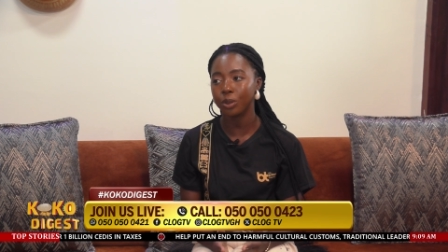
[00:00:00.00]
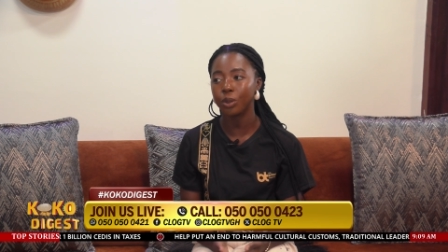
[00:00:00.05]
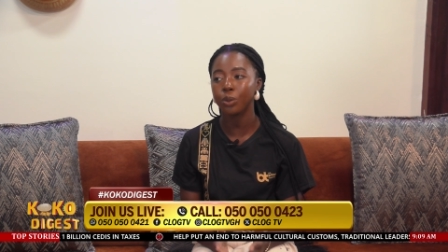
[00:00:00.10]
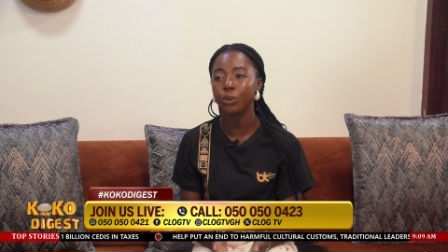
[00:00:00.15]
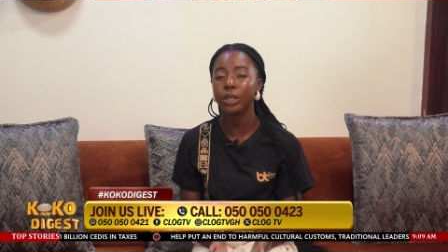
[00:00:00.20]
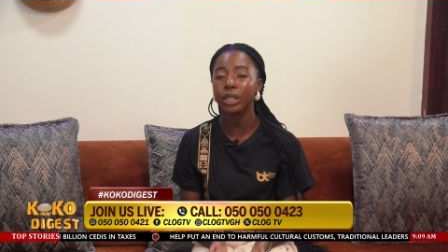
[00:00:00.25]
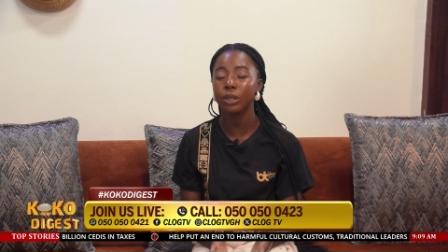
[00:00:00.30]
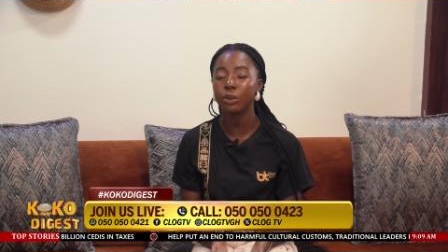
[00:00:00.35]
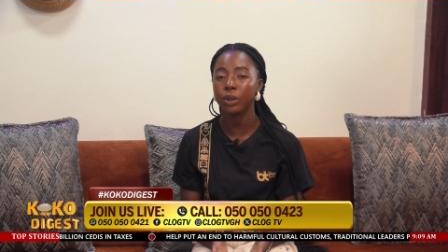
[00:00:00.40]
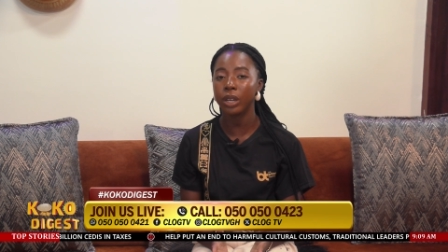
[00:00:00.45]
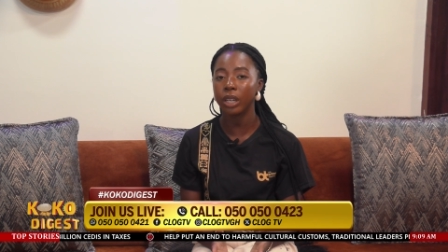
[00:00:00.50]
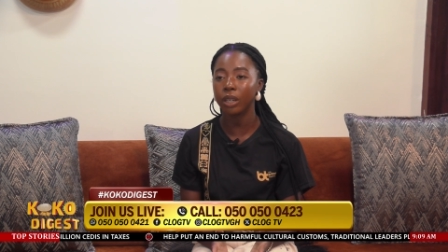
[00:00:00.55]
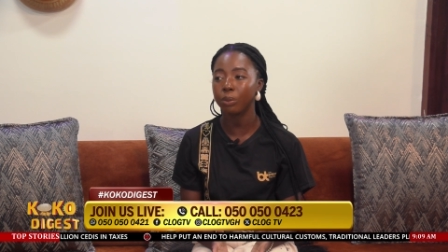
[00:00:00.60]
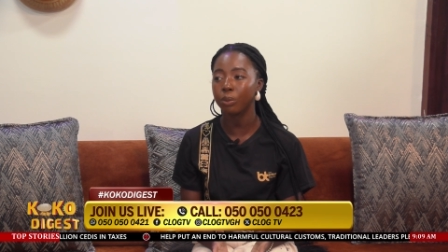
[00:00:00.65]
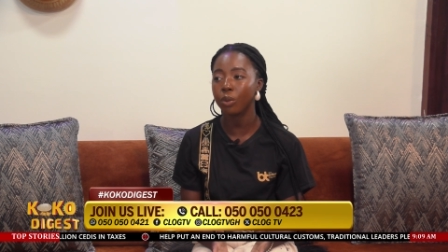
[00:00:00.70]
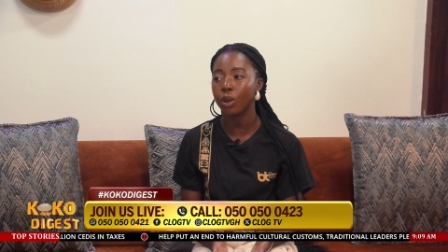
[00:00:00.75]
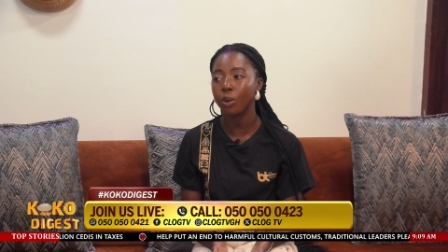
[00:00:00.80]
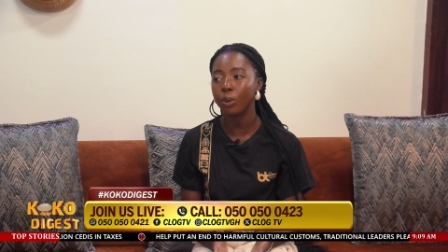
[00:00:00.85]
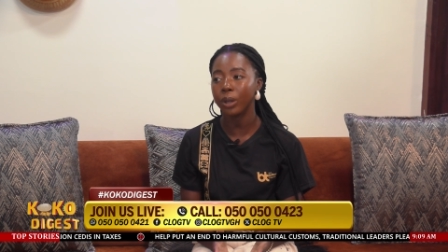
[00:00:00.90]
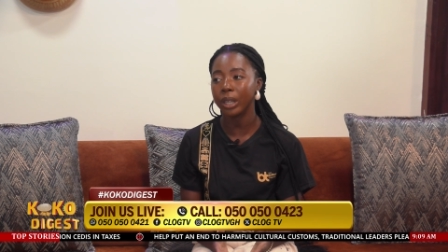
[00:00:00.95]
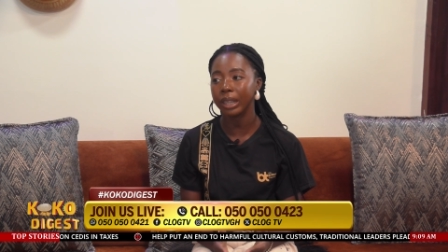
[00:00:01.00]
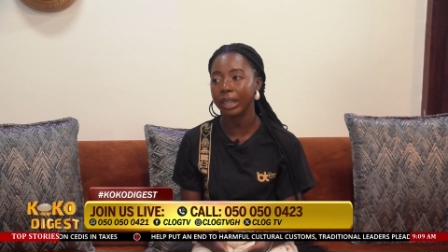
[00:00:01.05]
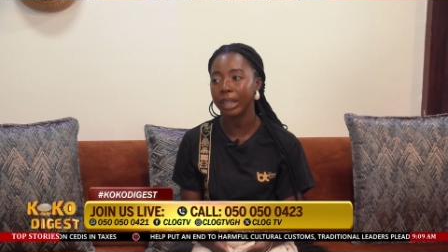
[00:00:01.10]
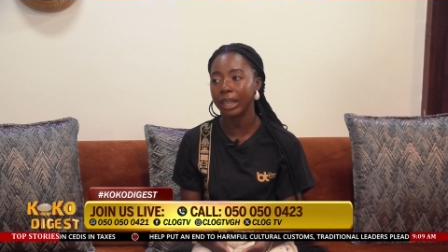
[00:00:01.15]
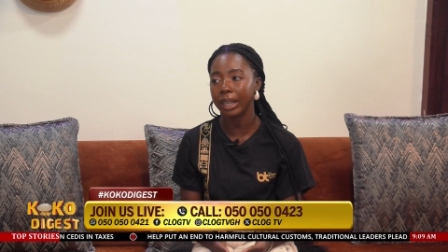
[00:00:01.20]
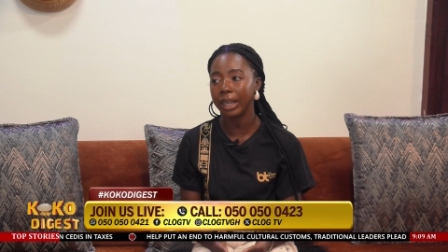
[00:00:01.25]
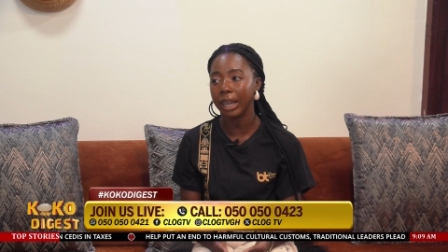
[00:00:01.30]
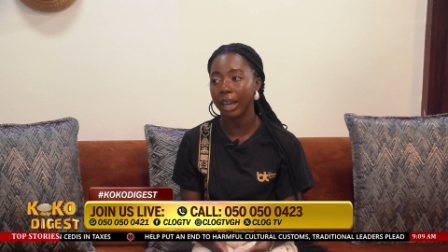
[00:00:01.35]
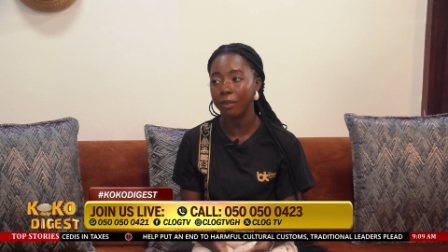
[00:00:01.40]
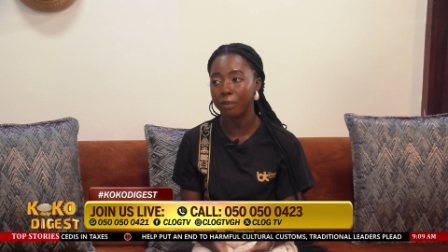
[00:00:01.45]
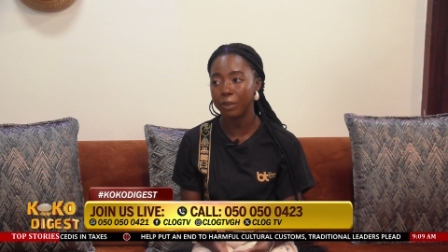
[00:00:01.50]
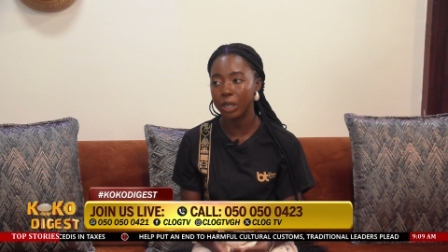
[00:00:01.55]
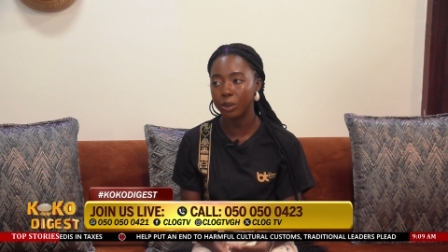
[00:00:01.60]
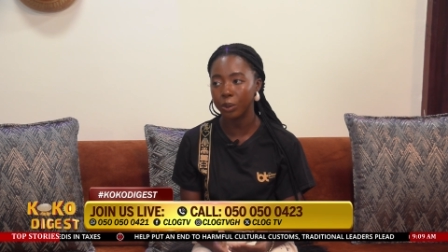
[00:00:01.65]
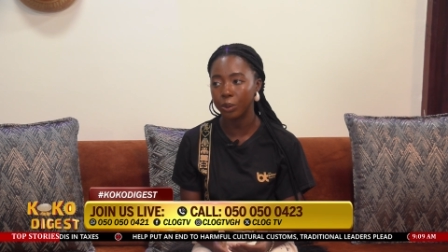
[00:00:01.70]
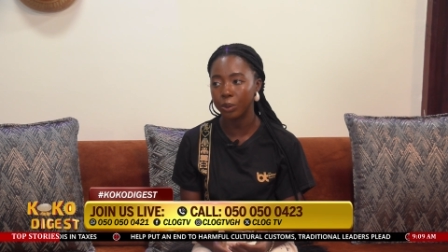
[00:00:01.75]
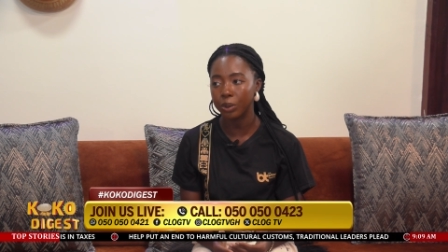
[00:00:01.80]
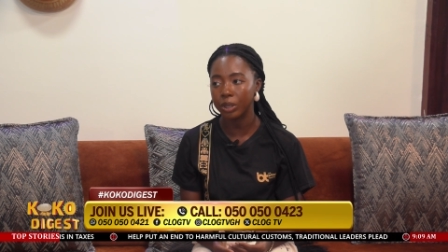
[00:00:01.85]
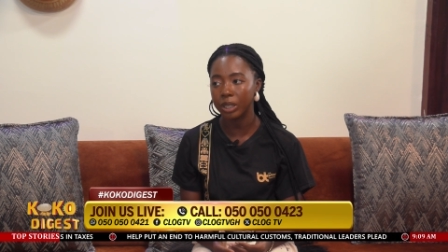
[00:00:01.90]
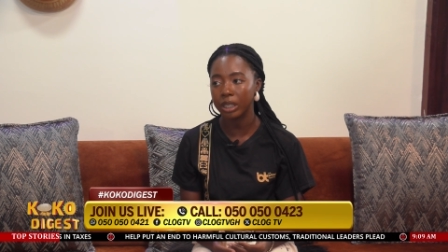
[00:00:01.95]
Yes. So we work more with the
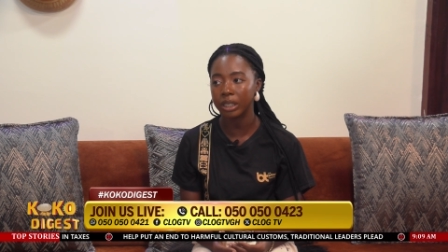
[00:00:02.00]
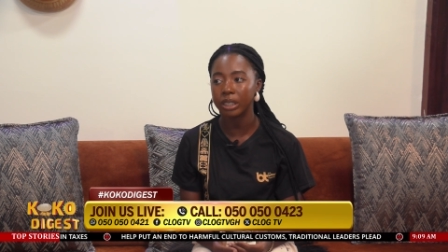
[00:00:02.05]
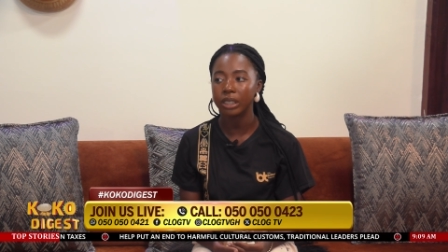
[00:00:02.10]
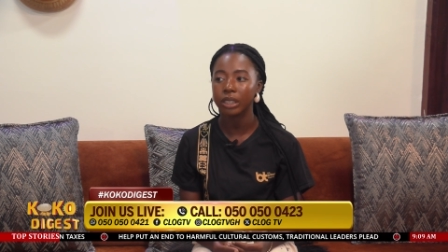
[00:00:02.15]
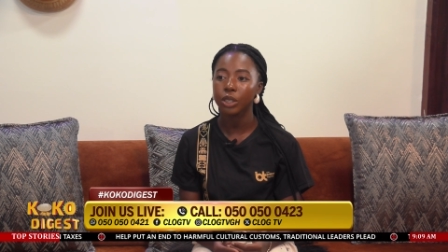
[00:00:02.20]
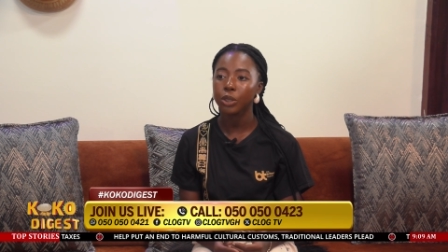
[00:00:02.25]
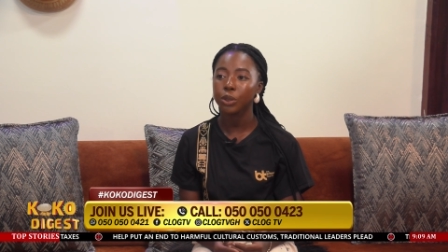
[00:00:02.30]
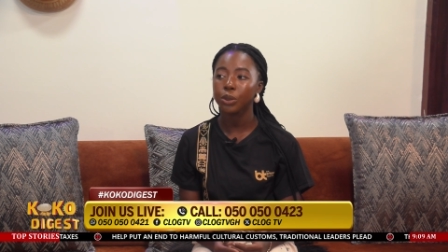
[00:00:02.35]
government schools okay.